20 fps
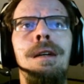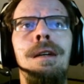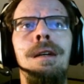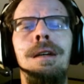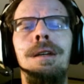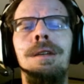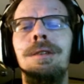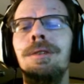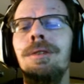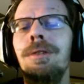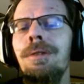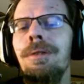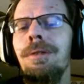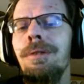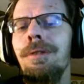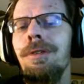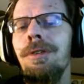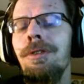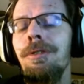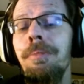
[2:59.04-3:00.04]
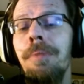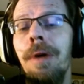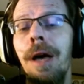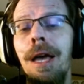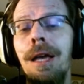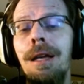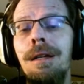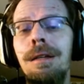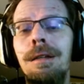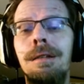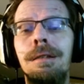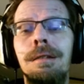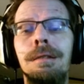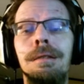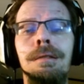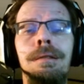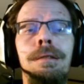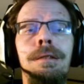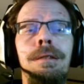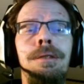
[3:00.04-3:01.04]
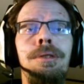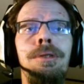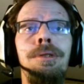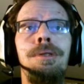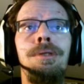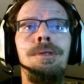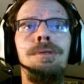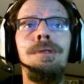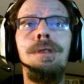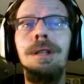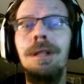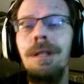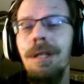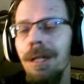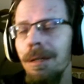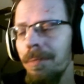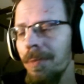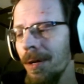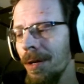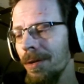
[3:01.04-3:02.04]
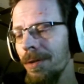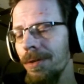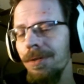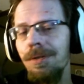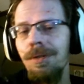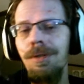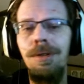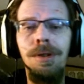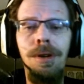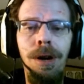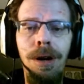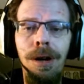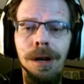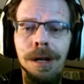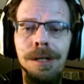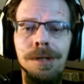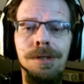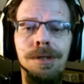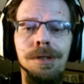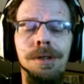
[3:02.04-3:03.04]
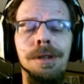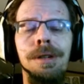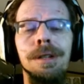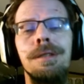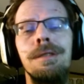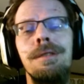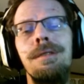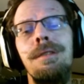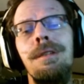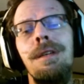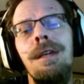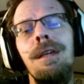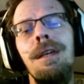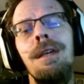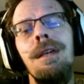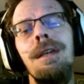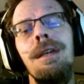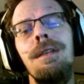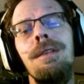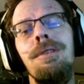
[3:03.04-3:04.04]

your bank, your utility bills, your car insurance, your